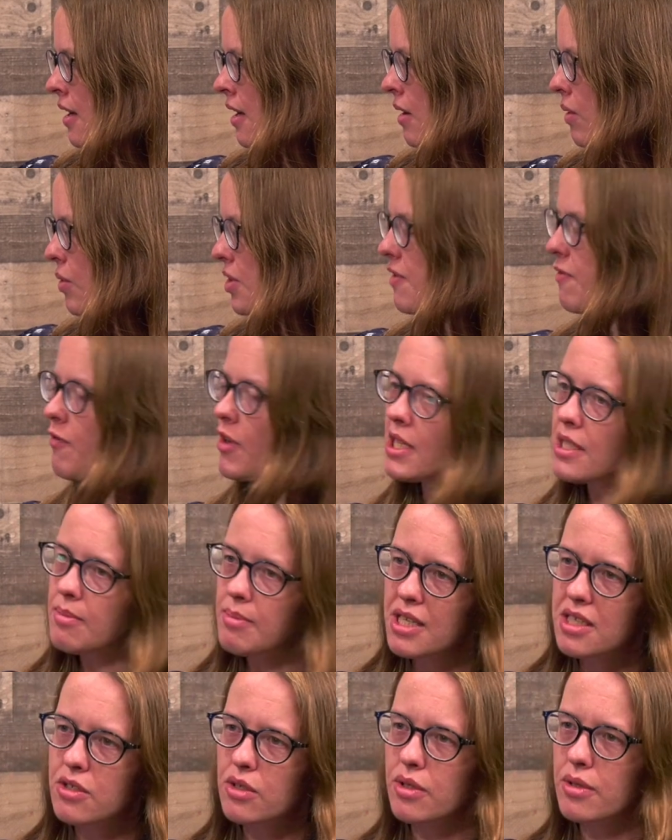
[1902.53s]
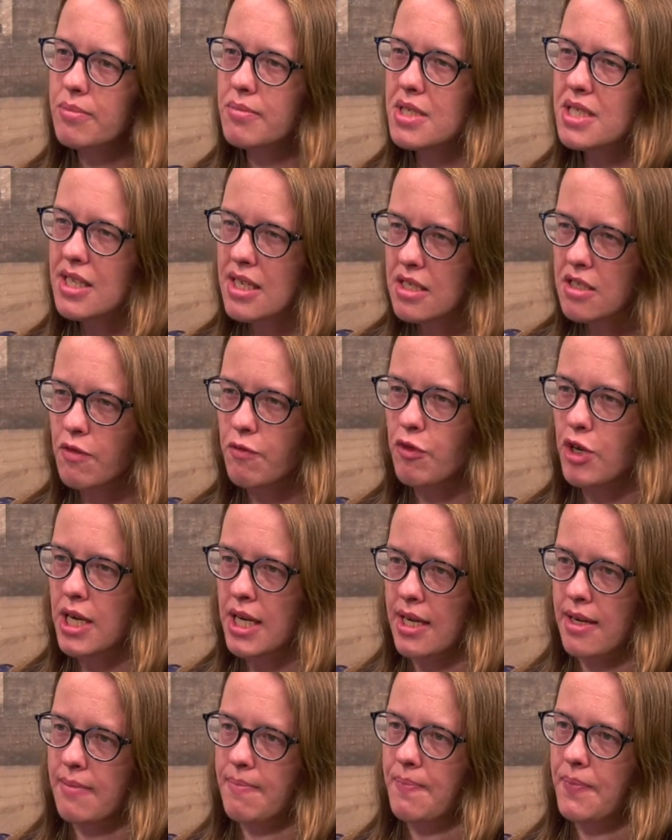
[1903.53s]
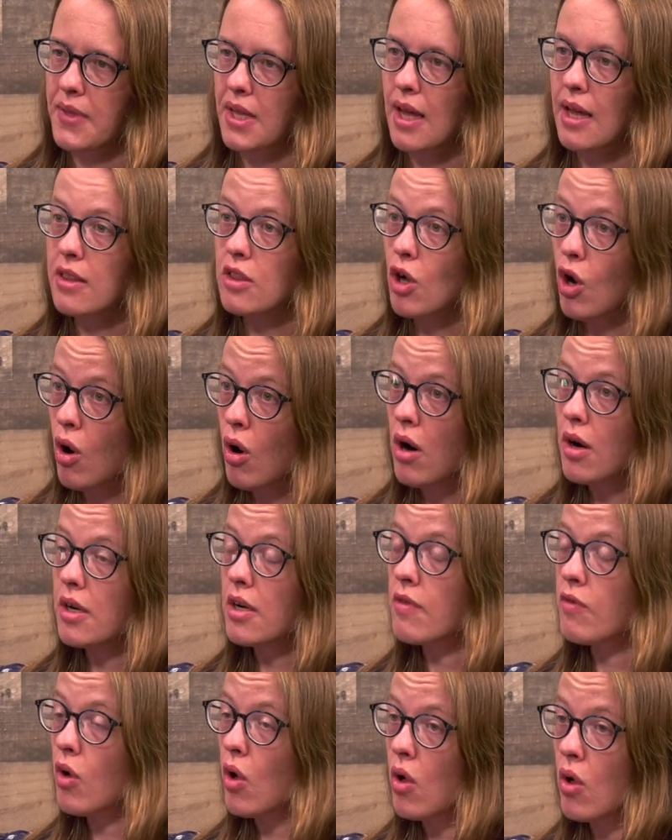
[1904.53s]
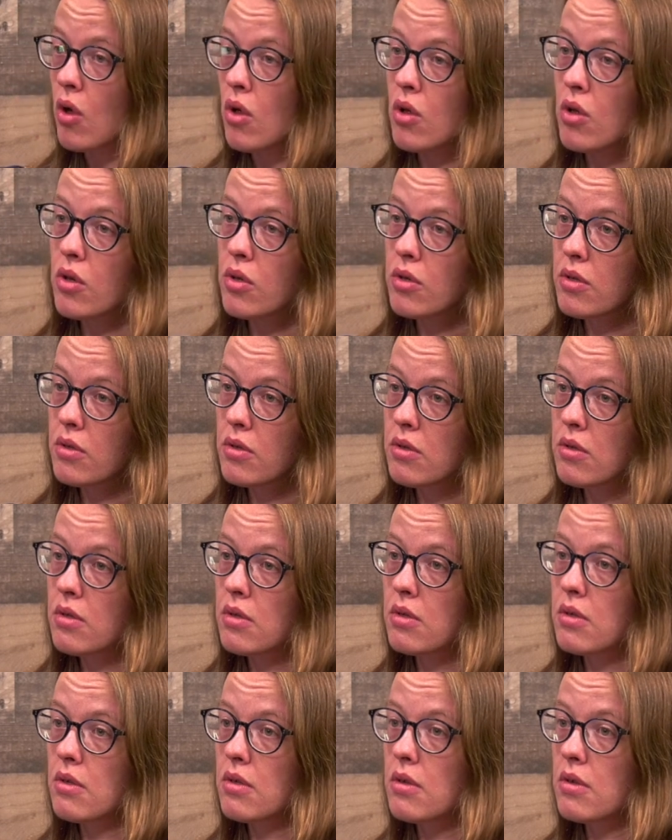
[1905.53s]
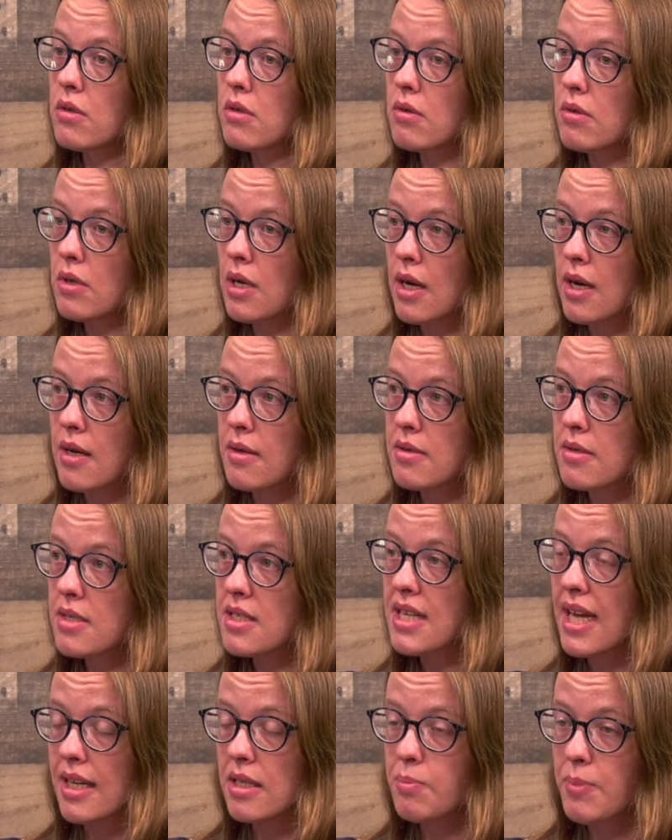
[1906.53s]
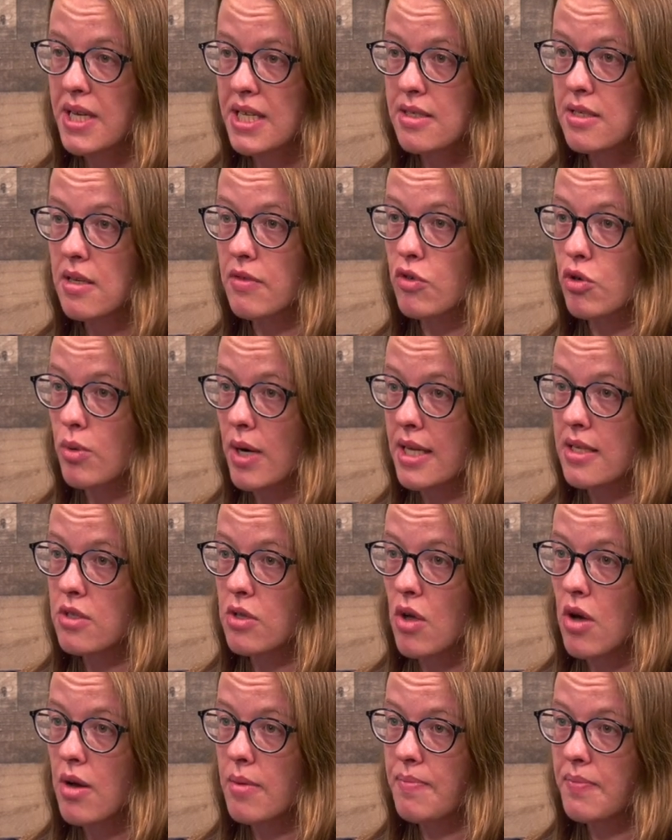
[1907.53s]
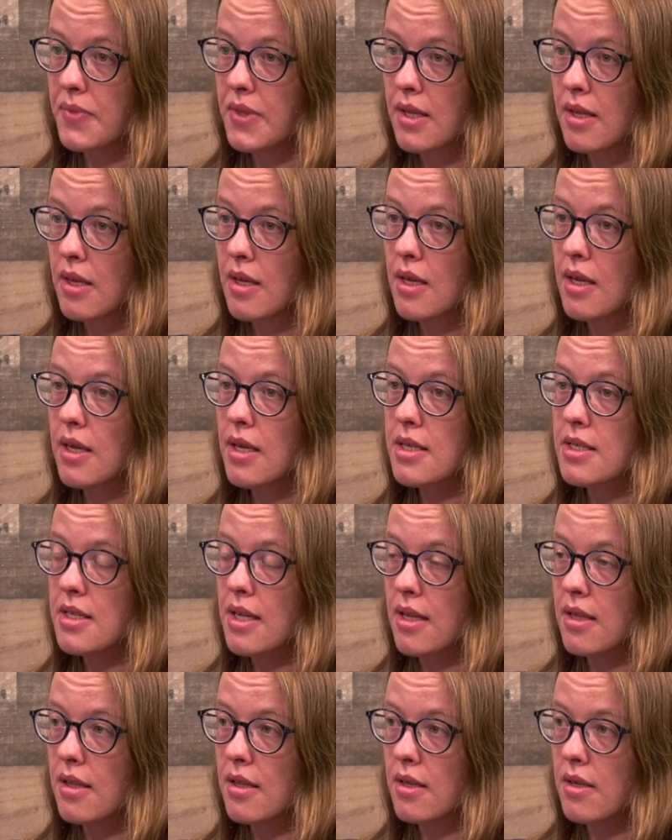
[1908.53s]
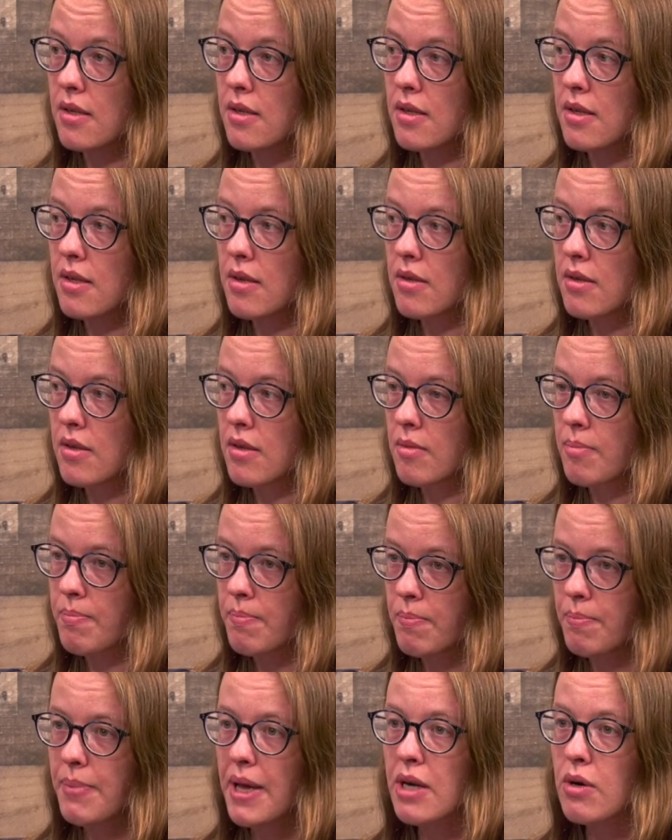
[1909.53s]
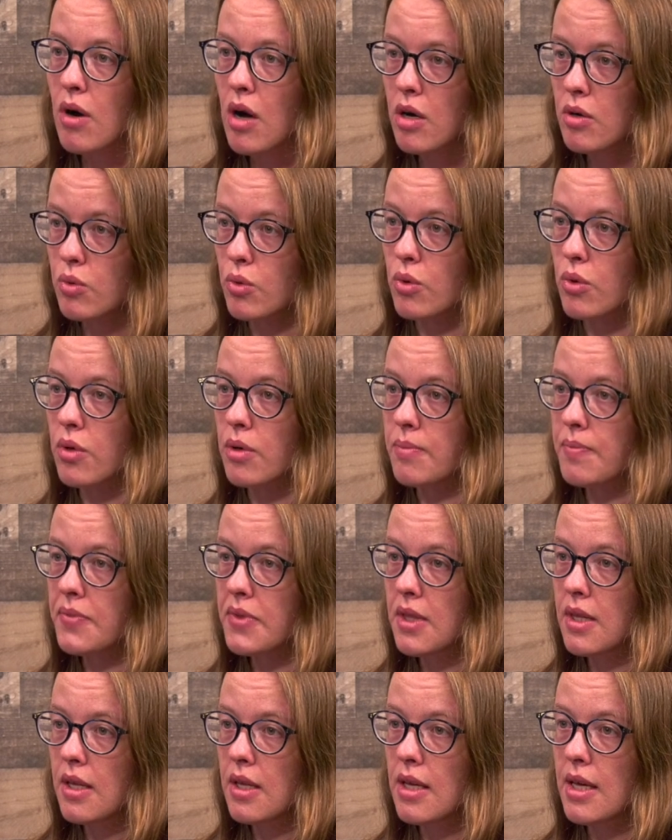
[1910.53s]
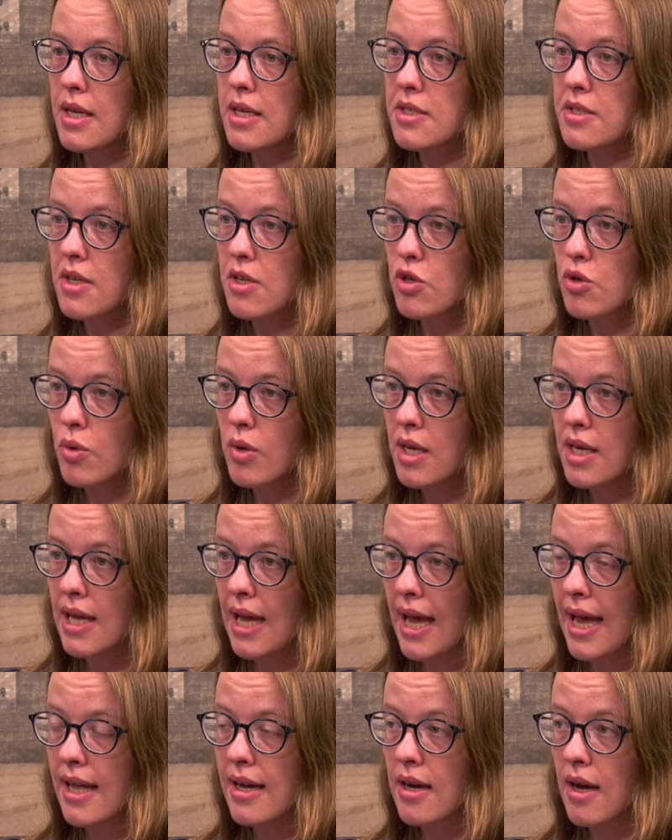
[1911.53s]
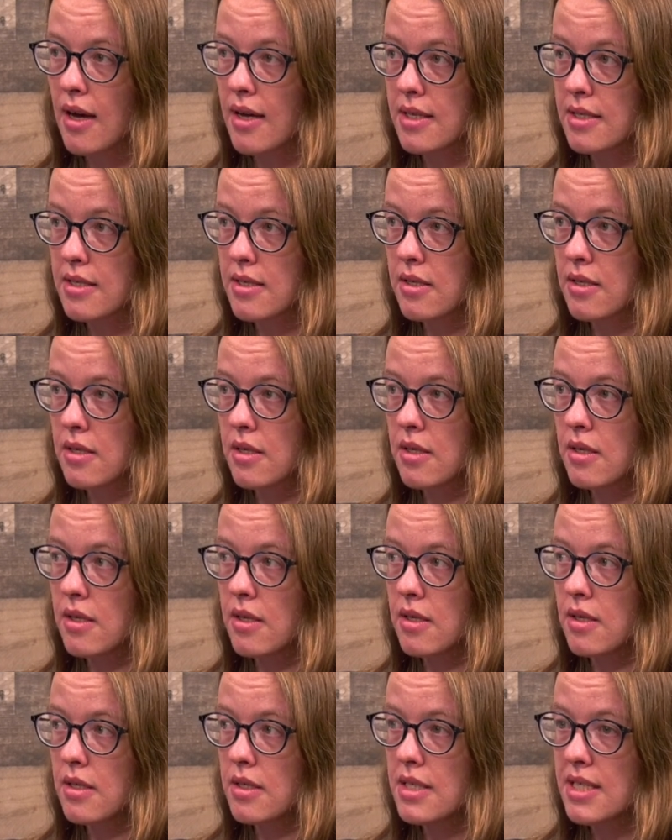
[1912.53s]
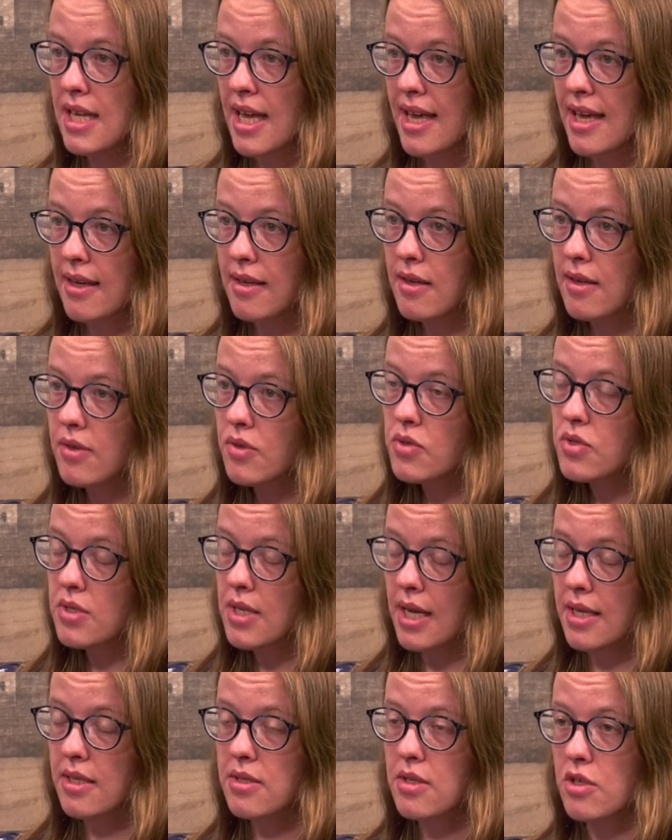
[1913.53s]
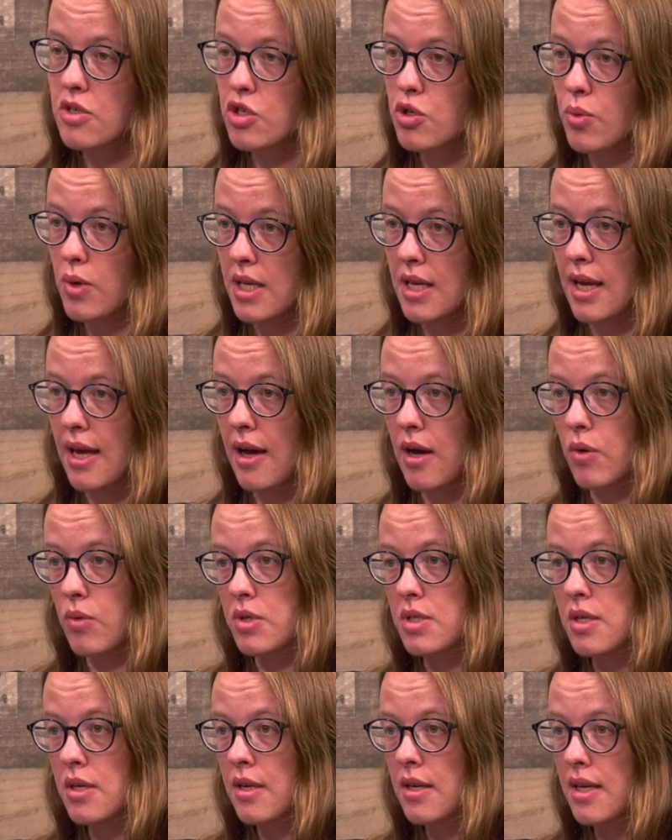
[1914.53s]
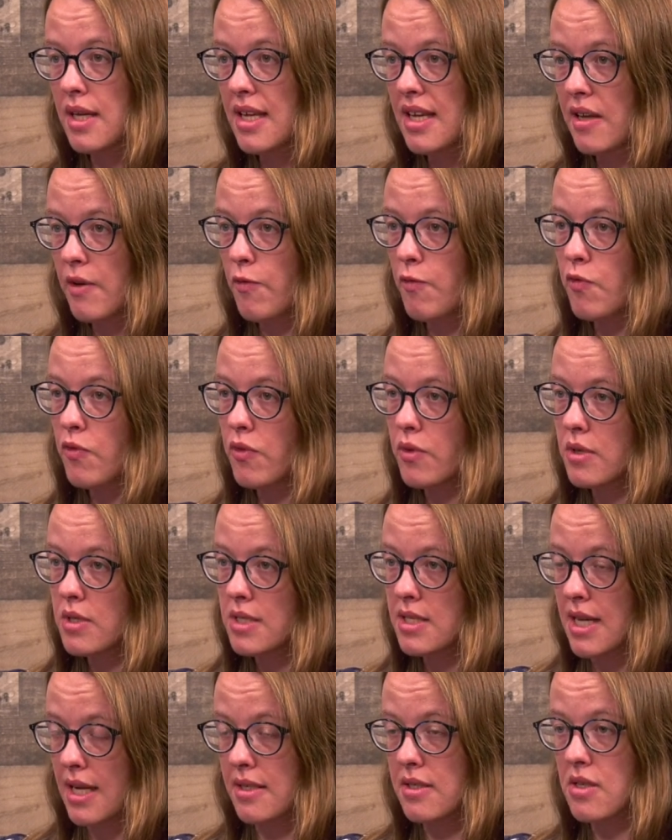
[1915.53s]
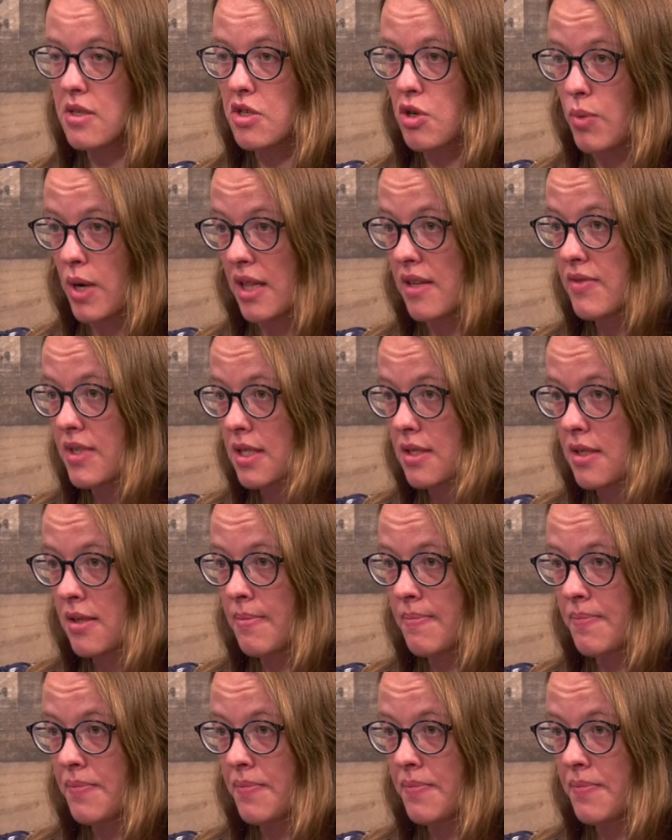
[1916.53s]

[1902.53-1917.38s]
well, the fundamental schizophrenia at the heart of all sex-based civil rights law is that the bedrock rule is that you cannot take sex into account if sex is irrelevant.